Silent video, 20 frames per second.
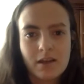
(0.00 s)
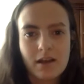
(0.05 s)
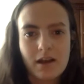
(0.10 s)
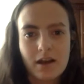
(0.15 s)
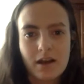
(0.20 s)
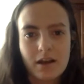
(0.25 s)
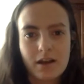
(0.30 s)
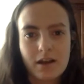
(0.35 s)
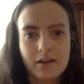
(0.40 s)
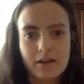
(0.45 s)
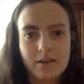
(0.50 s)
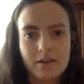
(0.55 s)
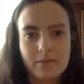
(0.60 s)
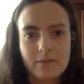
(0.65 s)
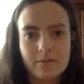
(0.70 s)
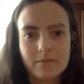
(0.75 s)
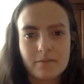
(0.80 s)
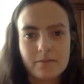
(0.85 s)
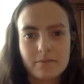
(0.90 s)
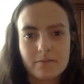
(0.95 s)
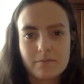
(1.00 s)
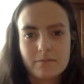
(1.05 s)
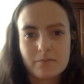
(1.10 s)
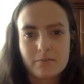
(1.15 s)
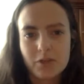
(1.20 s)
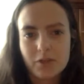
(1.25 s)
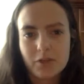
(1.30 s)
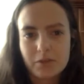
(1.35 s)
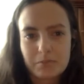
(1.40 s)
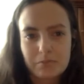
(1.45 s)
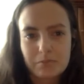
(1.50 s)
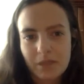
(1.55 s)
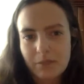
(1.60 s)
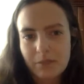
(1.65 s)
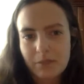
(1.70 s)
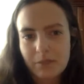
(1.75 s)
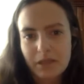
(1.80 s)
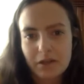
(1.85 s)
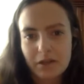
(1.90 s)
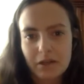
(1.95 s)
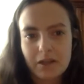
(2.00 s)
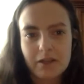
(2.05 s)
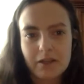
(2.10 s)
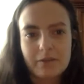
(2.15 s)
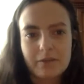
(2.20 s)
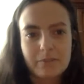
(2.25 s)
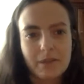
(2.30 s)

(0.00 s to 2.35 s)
Um, could maybe not,